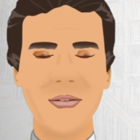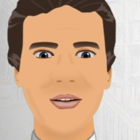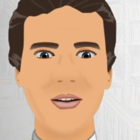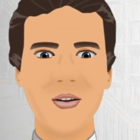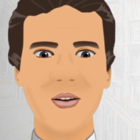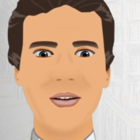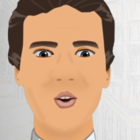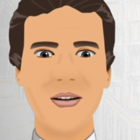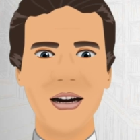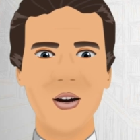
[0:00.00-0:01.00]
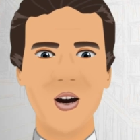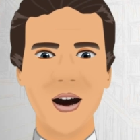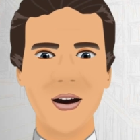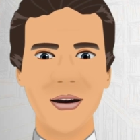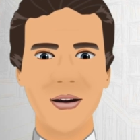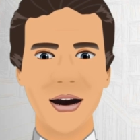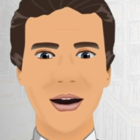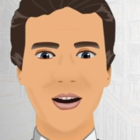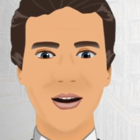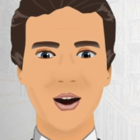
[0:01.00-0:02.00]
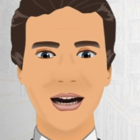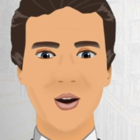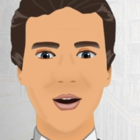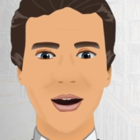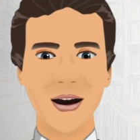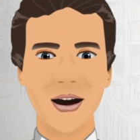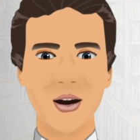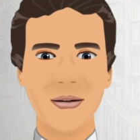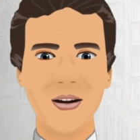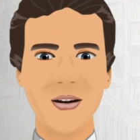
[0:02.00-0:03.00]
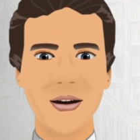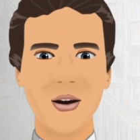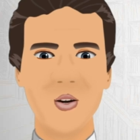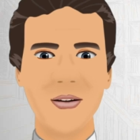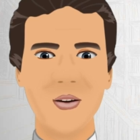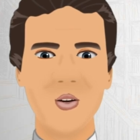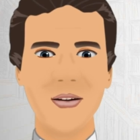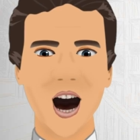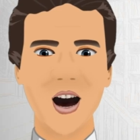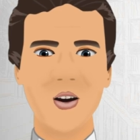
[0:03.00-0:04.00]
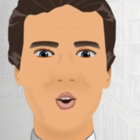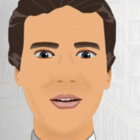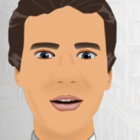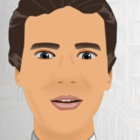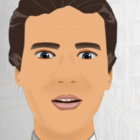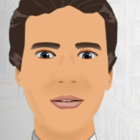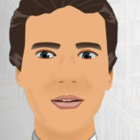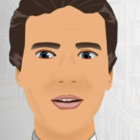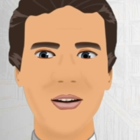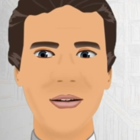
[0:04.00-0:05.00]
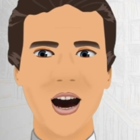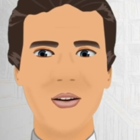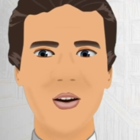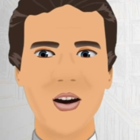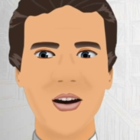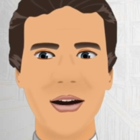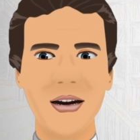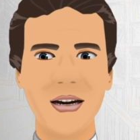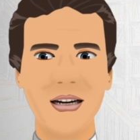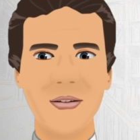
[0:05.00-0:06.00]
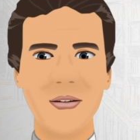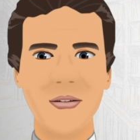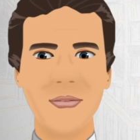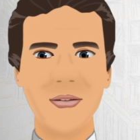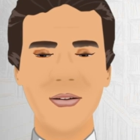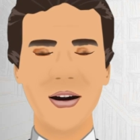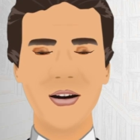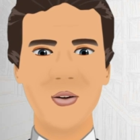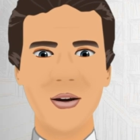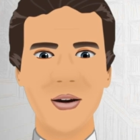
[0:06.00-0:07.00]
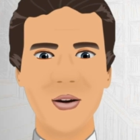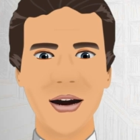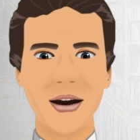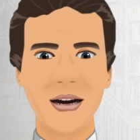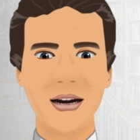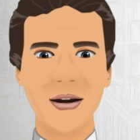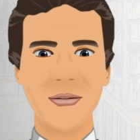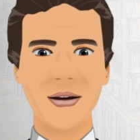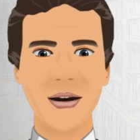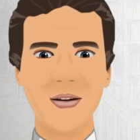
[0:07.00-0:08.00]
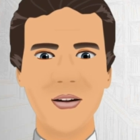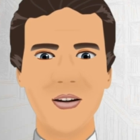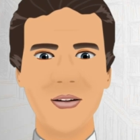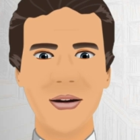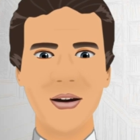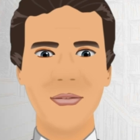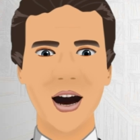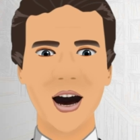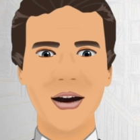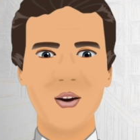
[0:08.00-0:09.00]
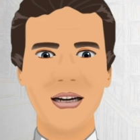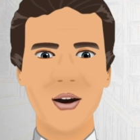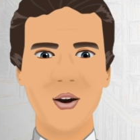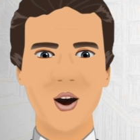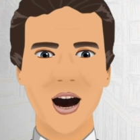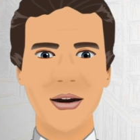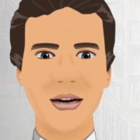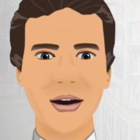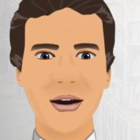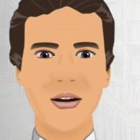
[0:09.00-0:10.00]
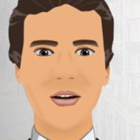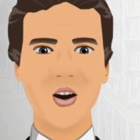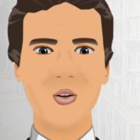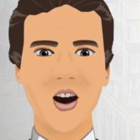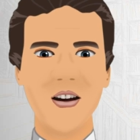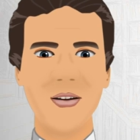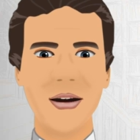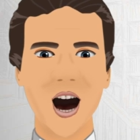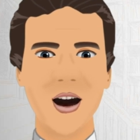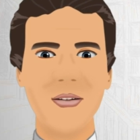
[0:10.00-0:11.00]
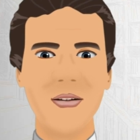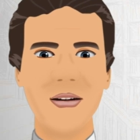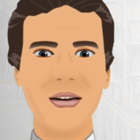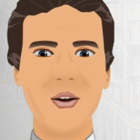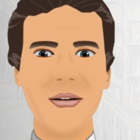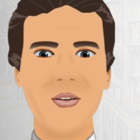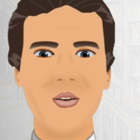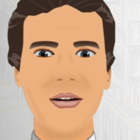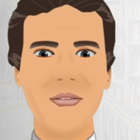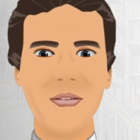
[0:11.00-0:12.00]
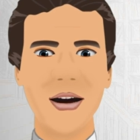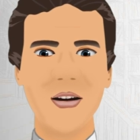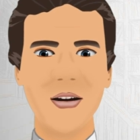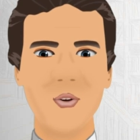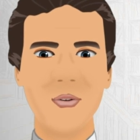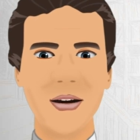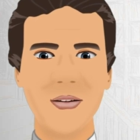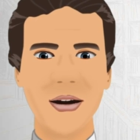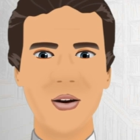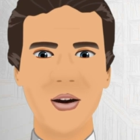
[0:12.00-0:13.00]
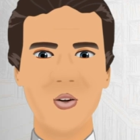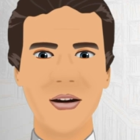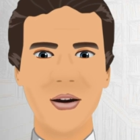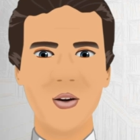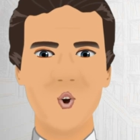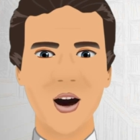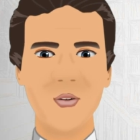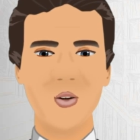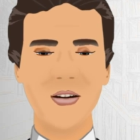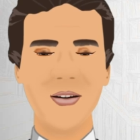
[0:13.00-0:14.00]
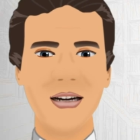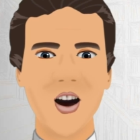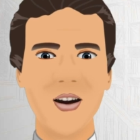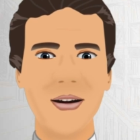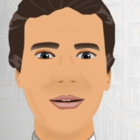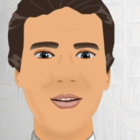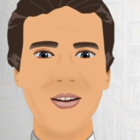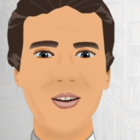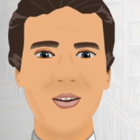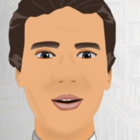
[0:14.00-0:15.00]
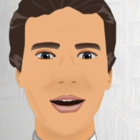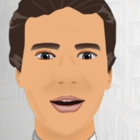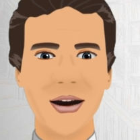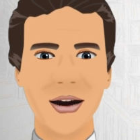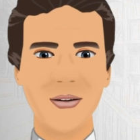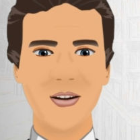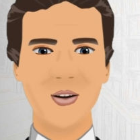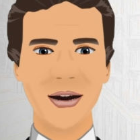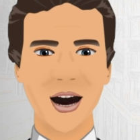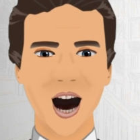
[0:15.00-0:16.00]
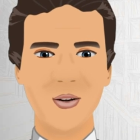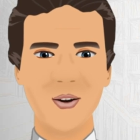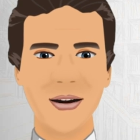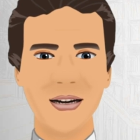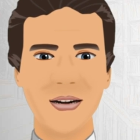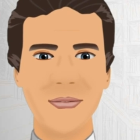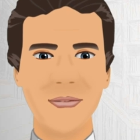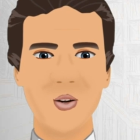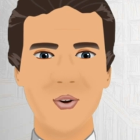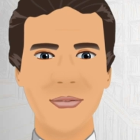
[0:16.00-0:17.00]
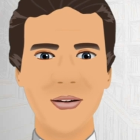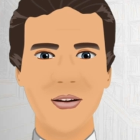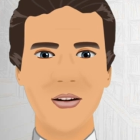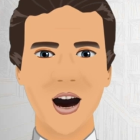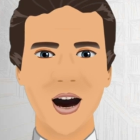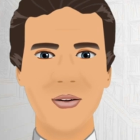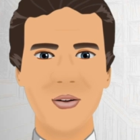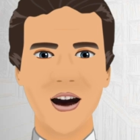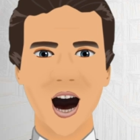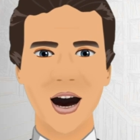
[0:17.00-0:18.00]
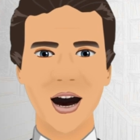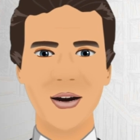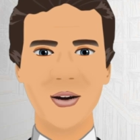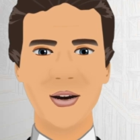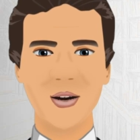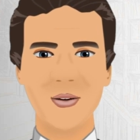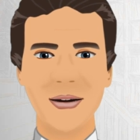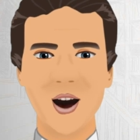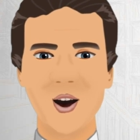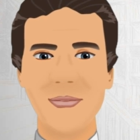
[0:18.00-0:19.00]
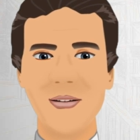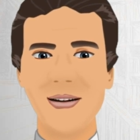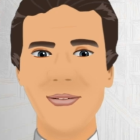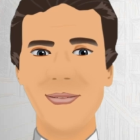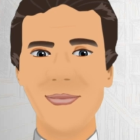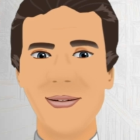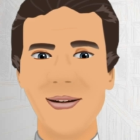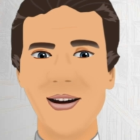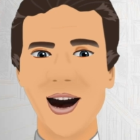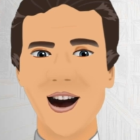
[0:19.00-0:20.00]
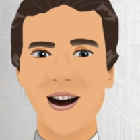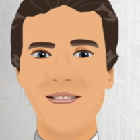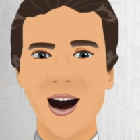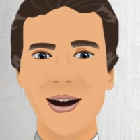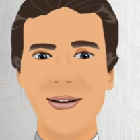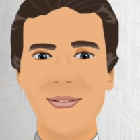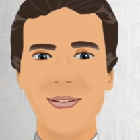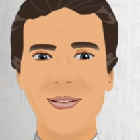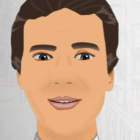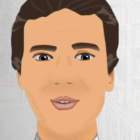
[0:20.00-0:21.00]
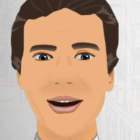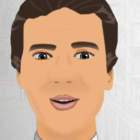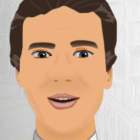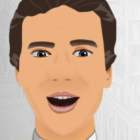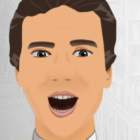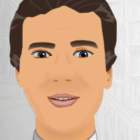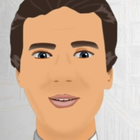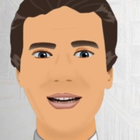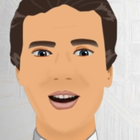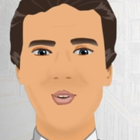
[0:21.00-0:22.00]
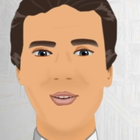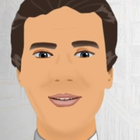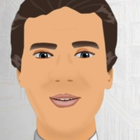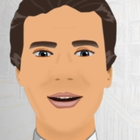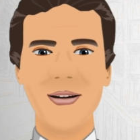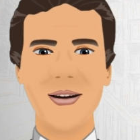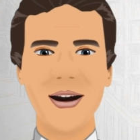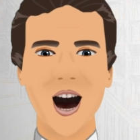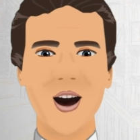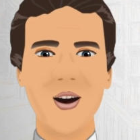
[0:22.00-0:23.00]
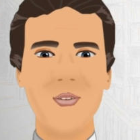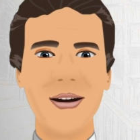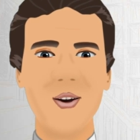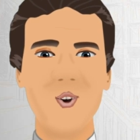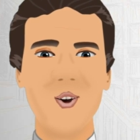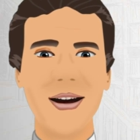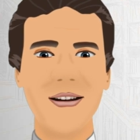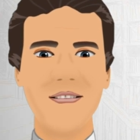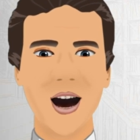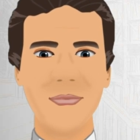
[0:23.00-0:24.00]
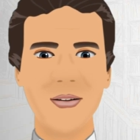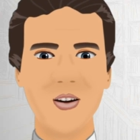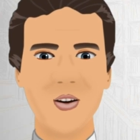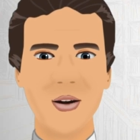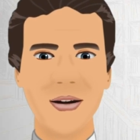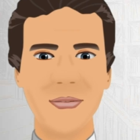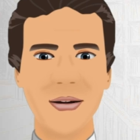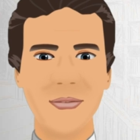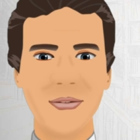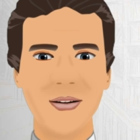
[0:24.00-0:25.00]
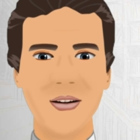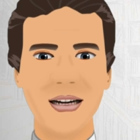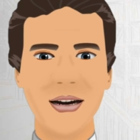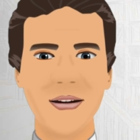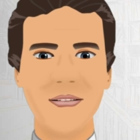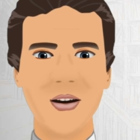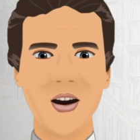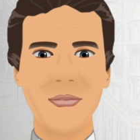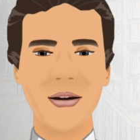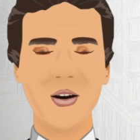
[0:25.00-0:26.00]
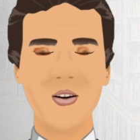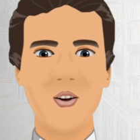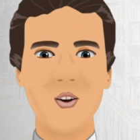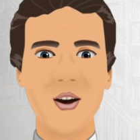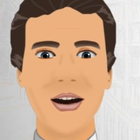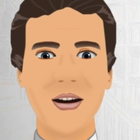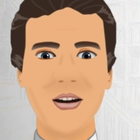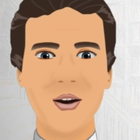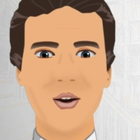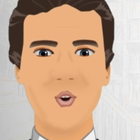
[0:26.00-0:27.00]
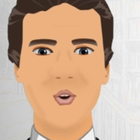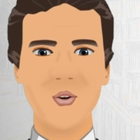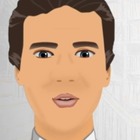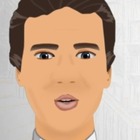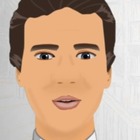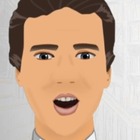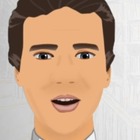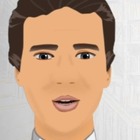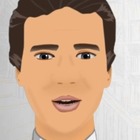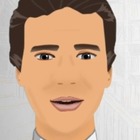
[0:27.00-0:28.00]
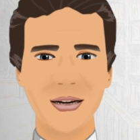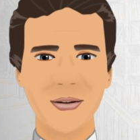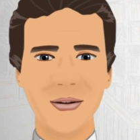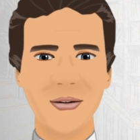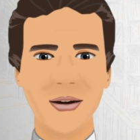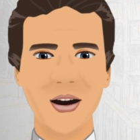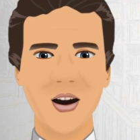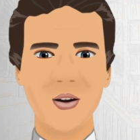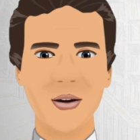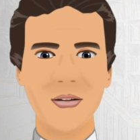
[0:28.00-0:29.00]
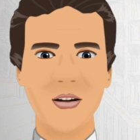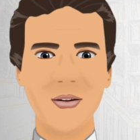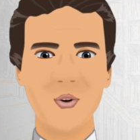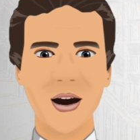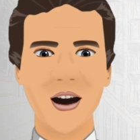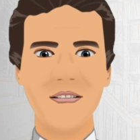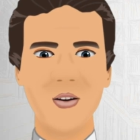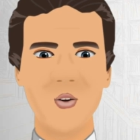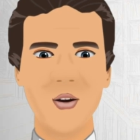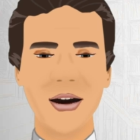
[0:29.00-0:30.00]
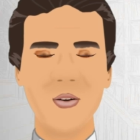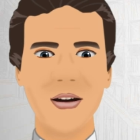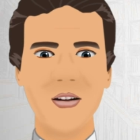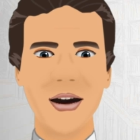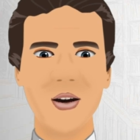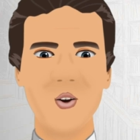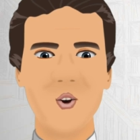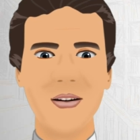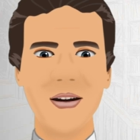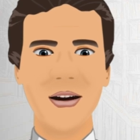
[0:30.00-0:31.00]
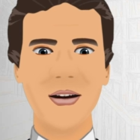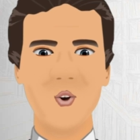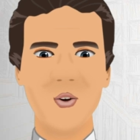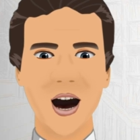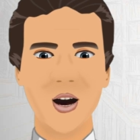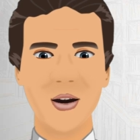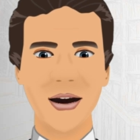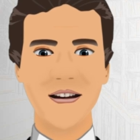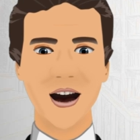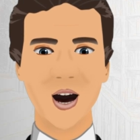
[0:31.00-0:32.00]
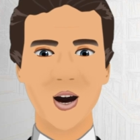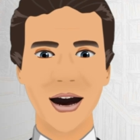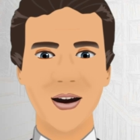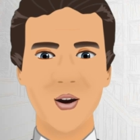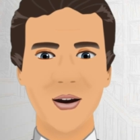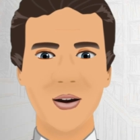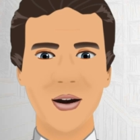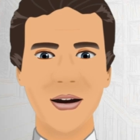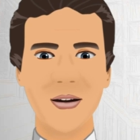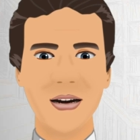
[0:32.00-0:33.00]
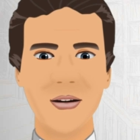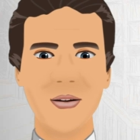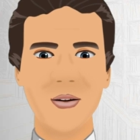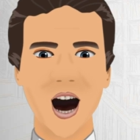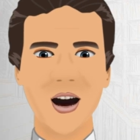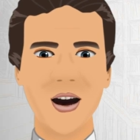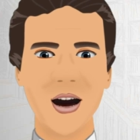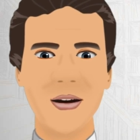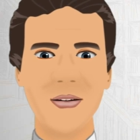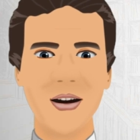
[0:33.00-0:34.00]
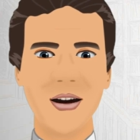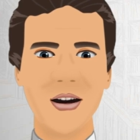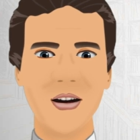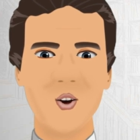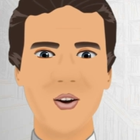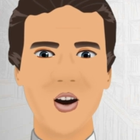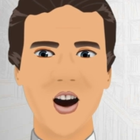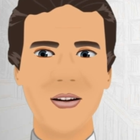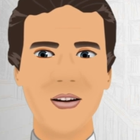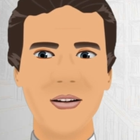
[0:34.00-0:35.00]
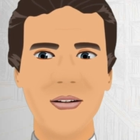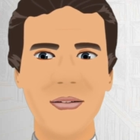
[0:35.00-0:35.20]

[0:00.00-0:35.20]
The most successful competitor was German wrestler and gymnast Carl Schumann, who won 4 events. After the Games, Coubertin and the IOC were petitioned by several prominent figures, including Greece's King George and some of the American competitors in Athens, to hold all the following Games in Athens. However, the 1900 Summer Olympics were already planned for Paris and, except for the intercalated Games of 1906, the Olympics did not return to Greece until the 2004 Summer Olympics, 108 years later.